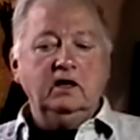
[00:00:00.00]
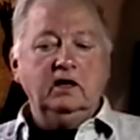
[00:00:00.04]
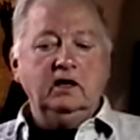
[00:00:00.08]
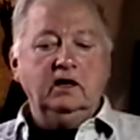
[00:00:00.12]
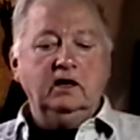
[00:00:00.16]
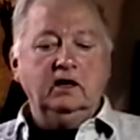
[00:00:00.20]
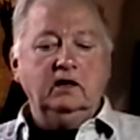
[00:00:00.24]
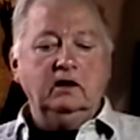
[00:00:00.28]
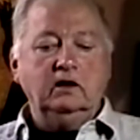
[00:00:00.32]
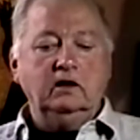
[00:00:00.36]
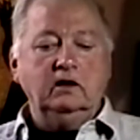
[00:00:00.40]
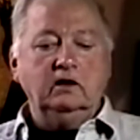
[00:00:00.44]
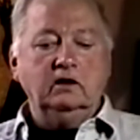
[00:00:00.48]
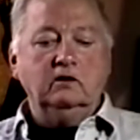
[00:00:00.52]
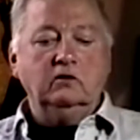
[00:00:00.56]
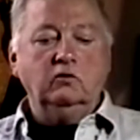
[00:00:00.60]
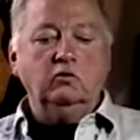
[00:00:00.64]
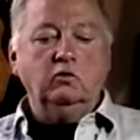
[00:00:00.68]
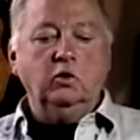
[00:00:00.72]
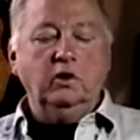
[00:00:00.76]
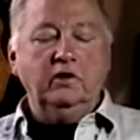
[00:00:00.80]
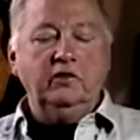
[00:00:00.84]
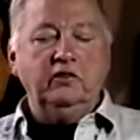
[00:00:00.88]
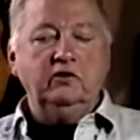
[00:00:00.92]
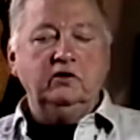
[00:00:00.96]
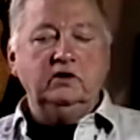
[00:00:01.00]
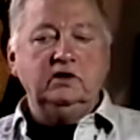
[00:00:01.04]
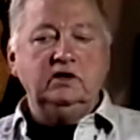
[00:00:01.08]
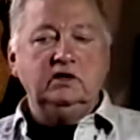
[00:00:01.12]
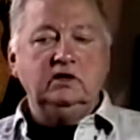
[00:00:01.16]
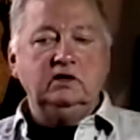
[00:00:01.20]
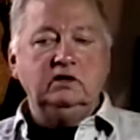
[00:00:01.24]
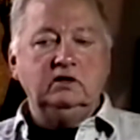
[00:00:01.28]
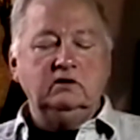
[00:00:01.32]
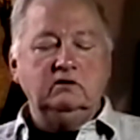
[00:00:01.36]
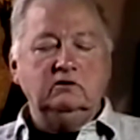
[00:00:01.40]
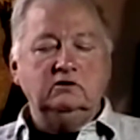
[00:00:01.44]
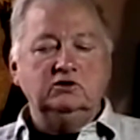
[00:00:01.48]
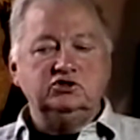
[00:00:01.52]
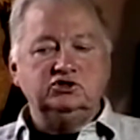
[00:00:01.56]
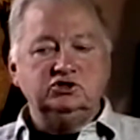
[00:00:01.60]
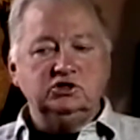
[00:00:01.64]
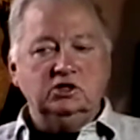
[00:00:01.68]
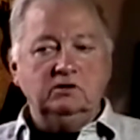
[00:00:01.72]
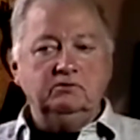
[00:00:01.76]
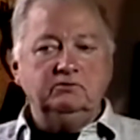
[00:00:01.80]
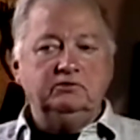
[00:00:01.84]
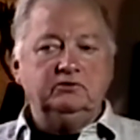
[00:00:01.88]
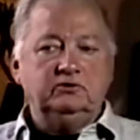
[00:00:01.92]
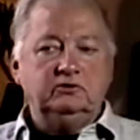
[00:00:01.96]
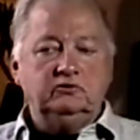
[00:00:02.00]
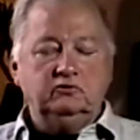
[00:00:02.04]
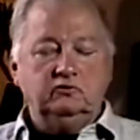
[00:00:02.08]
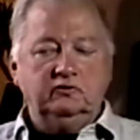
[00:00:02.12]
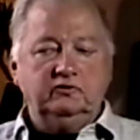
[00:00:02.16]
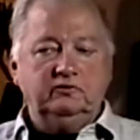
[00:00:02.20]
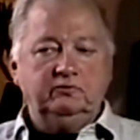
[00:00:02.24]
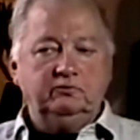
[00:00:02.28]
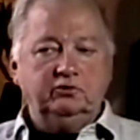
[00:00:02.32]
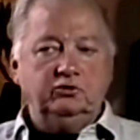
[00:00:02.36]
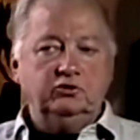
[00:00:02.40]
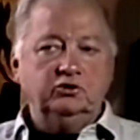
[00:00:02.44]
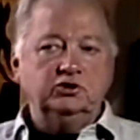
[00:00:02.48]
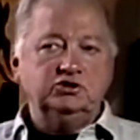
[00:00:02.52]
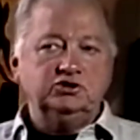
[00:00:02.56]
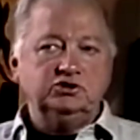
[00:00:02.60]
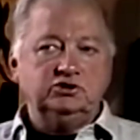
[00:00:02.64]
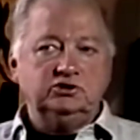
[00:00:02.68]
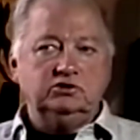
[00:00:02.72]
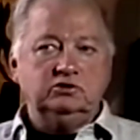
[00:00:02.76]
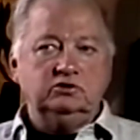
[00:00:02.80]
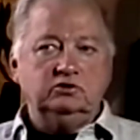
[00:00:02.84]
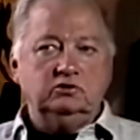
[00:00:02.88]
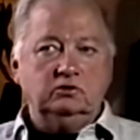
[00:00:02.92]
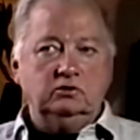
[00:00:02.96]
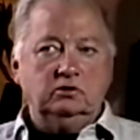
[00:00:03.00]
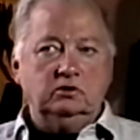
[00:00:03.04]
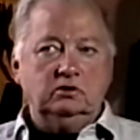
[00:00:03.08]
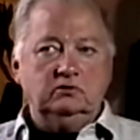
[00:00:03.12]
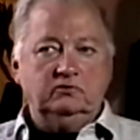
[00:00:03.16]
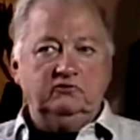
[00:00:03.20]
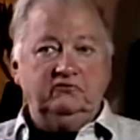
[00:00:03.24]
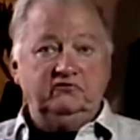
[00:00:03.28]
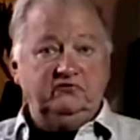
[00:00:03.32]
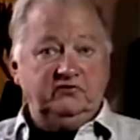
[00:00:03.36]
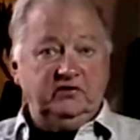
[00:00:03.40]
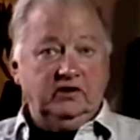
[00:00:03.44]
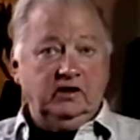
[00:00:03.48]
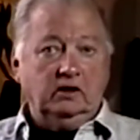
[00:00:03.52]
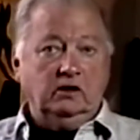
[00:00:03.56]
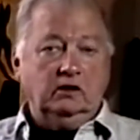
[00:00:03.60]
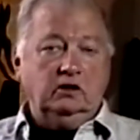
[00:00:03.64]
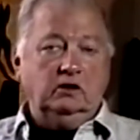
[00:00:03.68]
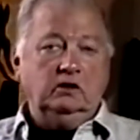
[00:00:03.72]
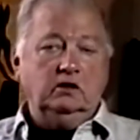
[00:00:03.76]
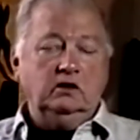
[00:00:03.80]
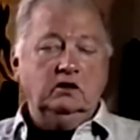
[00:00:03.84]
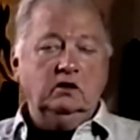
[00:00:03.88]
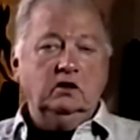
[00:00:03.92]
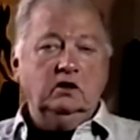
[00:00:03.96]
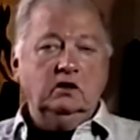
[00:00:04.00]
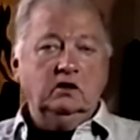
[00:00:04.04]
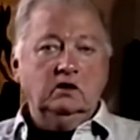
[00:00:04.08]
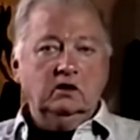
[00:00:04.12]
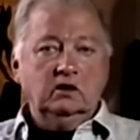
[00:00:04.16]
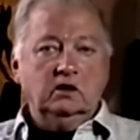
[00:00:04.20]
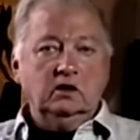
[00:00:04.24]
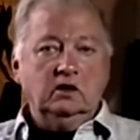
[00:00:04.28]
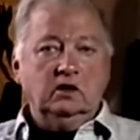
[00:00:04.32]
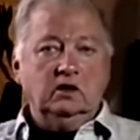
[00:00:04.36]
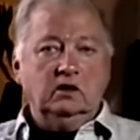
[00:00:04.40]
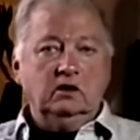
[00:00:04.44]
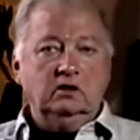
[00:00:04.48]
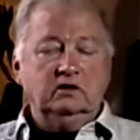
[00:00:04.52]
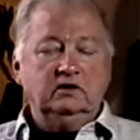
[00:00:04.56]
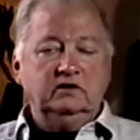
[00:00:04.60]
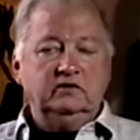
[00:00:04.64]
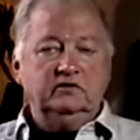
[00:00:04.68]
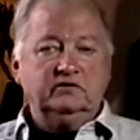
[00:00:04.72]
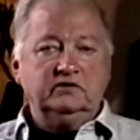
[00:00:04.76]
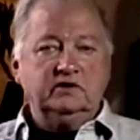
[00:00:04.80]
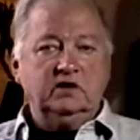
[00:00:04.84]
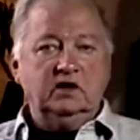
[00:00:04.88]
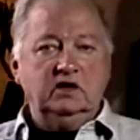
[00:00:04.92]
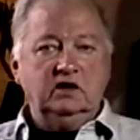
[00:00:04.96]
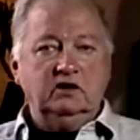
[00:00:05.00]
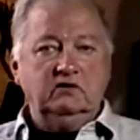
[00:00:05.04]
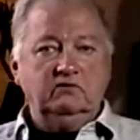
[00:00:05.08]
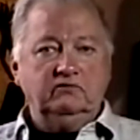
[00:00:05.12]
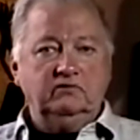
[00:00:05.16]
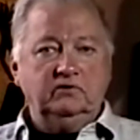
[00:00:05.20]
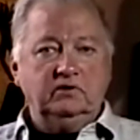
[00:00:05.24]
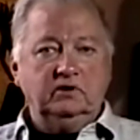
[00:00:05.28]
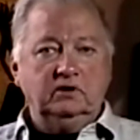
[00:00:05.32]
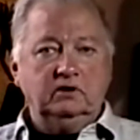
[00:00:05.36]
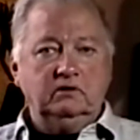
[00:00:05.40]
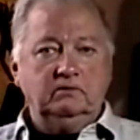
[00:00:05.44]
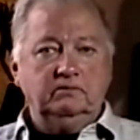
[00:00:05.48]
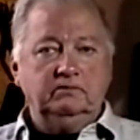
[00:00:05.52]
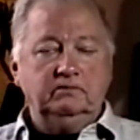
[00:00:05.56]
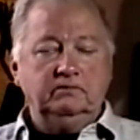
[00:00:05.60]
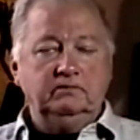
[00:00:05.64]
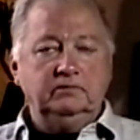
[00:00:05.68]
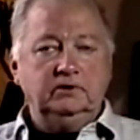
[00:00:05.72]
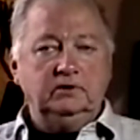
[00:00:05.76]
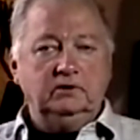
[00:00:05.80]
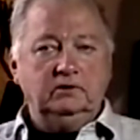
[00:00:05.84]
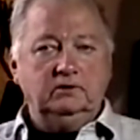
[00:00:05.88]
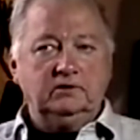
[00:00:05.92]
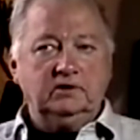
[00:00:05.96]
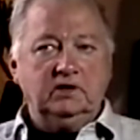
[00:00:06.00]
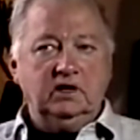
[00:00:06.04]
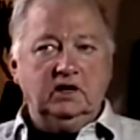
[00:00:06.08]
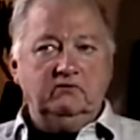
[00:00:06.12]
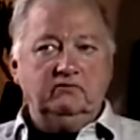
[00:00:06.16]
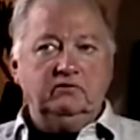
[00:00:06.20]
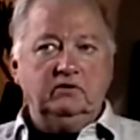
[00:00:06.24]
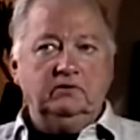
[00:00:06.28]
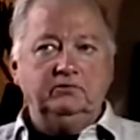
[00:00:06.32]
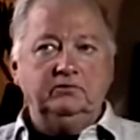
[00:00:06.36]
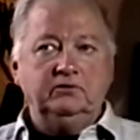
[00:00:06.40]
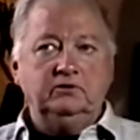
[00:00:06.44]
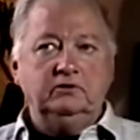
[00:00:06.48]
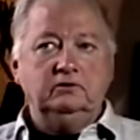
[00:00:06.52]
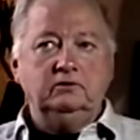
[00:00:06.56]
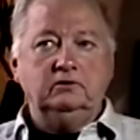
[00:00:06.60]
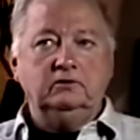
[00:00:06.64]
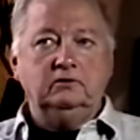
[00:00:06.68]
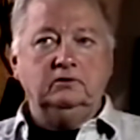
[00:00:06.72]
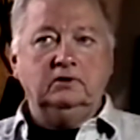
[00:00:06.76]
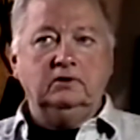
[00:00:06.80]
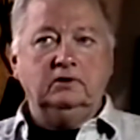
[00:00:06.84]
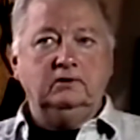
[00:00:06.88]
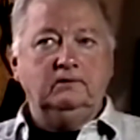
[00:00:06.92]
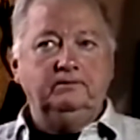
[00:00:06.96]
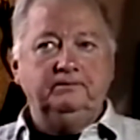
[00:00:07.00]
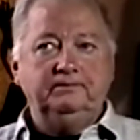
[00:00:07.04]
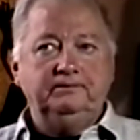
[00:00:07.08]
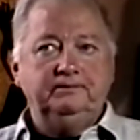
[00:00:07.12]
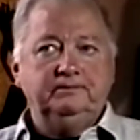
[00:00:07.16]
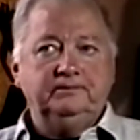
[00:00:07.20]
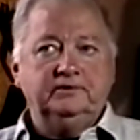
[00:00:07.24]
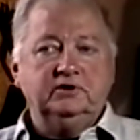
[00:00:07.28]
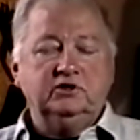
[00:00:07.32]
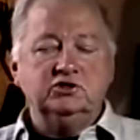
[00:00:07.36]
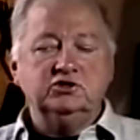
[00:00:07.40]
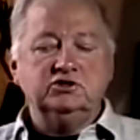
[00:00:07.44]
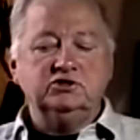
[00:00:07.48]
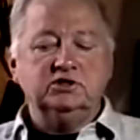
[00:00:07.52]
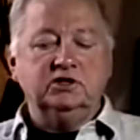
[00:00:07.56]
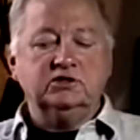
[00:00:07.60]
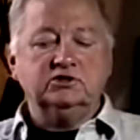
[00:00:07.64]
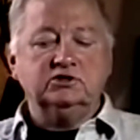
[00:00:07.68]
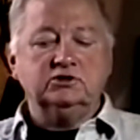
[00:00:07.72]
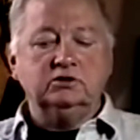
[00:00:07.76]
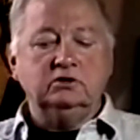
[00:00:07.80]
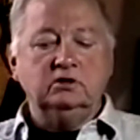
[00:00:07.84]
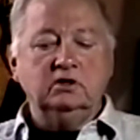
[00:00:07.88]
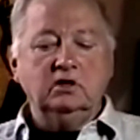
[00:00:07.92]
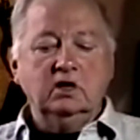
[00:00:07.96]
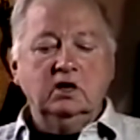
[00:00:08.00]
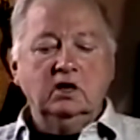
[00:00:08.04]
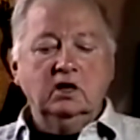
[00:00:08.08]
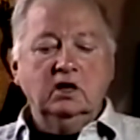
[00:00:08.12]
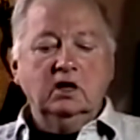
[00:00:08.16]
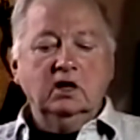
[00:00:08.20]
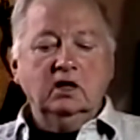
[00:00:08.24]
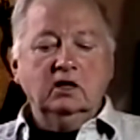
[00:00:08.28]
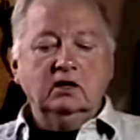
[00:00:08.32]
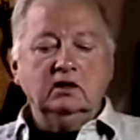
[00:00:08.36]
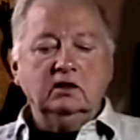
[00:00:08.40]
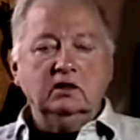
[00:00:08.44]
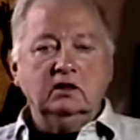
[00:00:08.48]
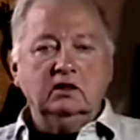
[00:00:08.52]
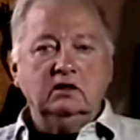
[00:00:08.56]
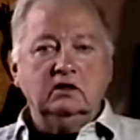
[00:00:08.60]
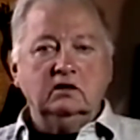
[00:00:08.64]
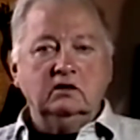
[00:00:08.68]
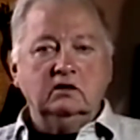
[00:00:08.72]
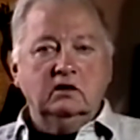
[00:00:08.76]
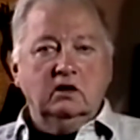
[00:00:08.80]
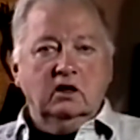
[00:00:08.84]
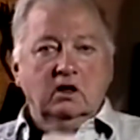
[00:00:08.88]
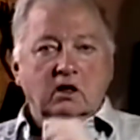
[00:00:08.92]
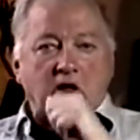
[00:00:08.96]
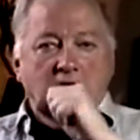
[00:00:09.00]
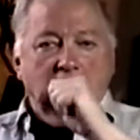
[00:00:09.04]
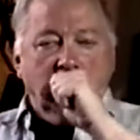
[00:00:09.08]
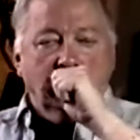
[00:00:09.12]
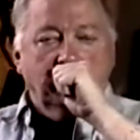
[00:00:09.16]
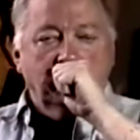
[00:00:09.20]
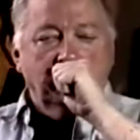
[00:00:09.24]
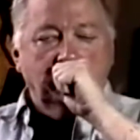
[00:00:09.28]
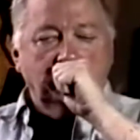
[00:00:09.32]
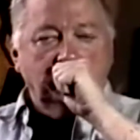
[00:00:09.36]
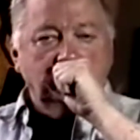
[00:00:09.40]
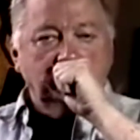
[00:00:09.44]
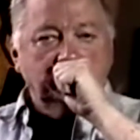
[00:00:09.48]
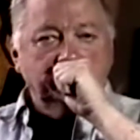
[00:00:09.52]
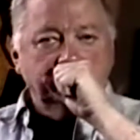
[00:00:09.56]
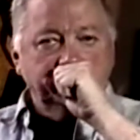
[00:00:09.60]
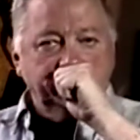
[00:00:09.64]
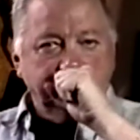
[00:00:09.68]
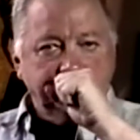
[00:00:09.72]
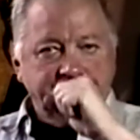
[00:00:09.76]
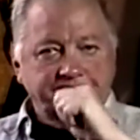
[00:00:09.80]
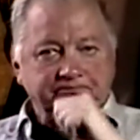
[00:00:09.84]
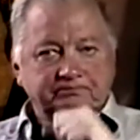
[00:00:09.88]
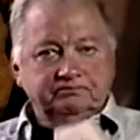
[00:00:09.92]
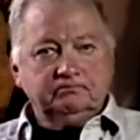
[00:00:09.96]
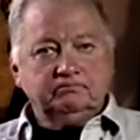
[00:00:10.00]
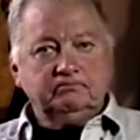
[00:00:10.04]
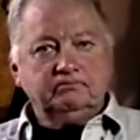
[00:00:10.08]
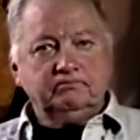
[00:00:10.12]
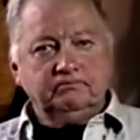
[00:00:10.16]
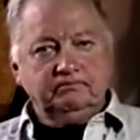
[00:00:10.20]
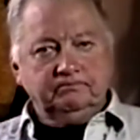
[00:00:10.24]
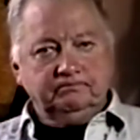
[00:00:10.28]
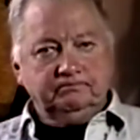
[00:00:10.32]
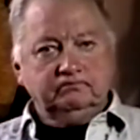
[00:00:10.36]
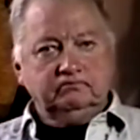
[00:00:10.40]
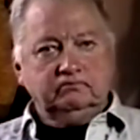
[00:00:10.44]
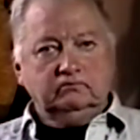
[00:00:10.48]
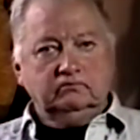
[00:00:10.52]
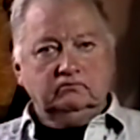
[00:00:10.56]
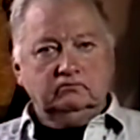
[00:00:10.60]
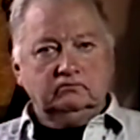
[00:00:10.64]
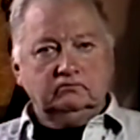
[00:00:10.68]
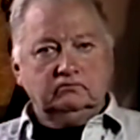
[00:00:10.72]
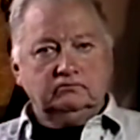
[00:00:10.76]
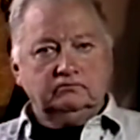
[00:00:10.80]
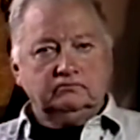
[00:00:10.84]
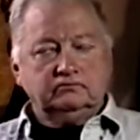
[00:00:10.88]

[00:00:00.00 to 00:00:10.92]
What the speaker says: and whether he jumped, was pushed, or fell is kind of up to conjecture. I remember that. I think. What year was that?